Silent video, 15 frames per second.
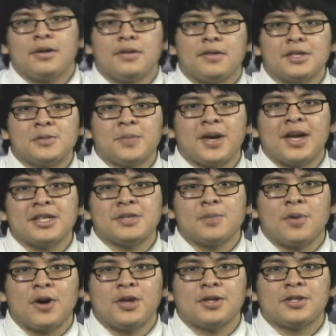This past
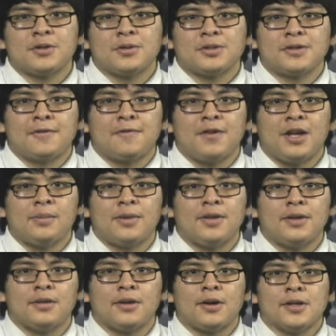March, there was a family
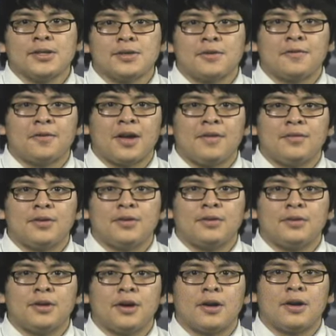that lost their
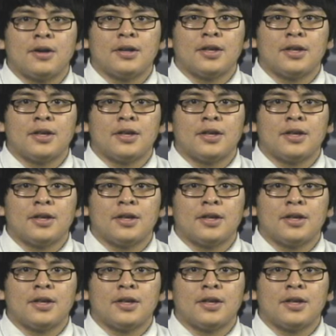5-year-old daughter,